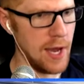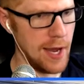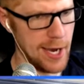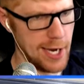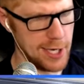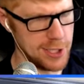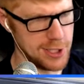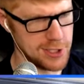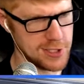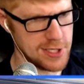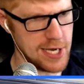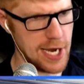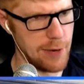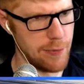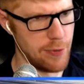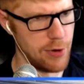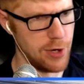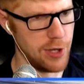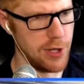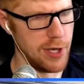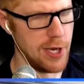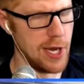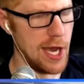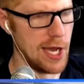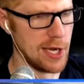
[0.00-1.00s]
I just got
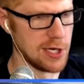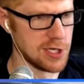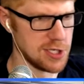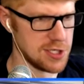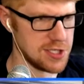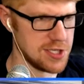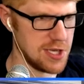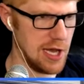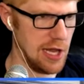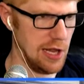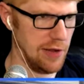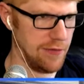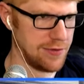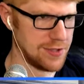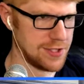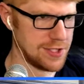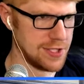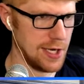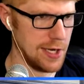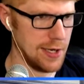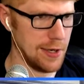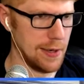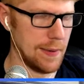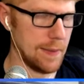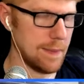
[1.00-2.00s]
really anxious all of a
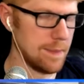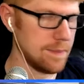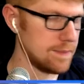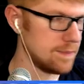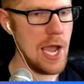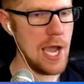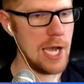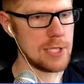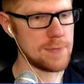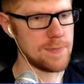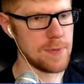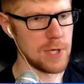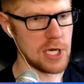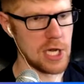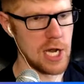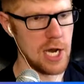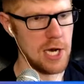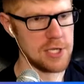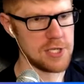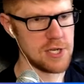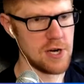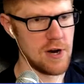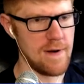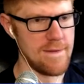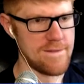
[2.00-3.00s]
sudden. It's
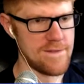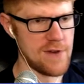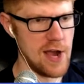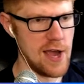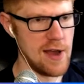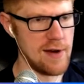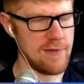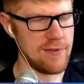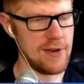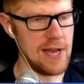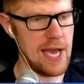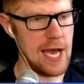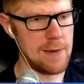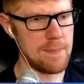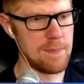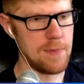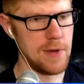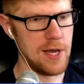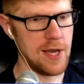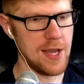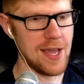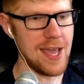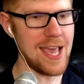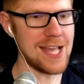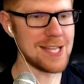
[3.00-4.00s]
because you're afraid of not
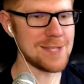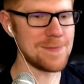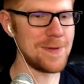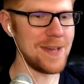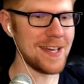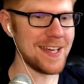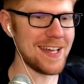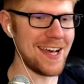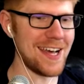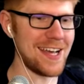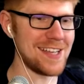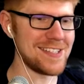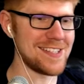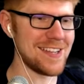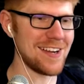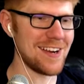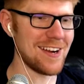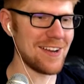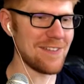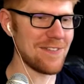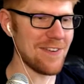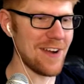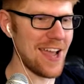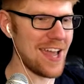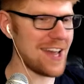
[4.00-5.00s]
being... It's because you're
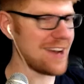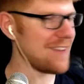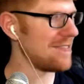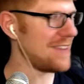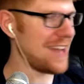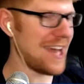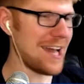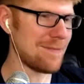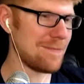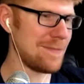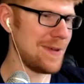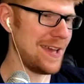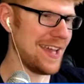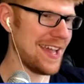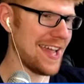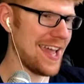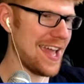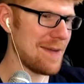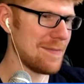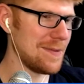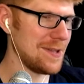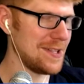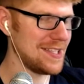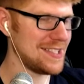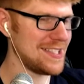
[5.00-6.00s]
afraid of not being
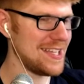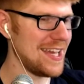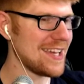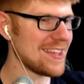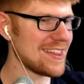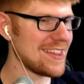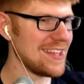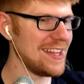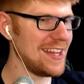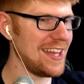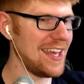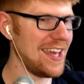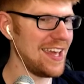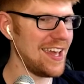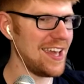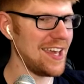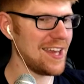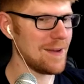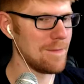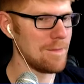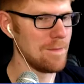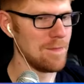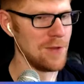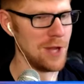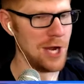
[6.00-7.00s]
able to take the lead.
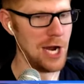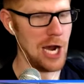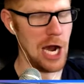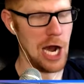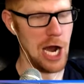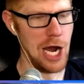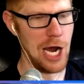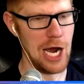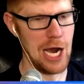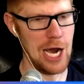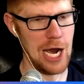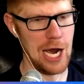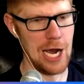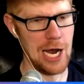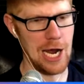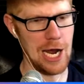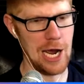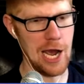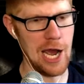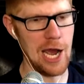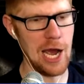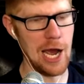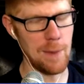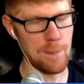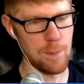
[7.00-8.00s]

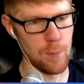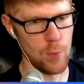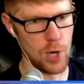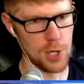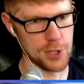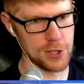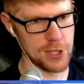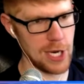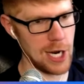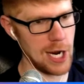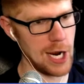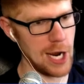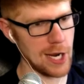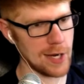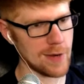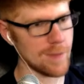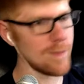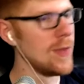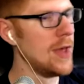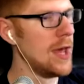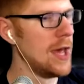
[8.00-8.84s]
What the heck?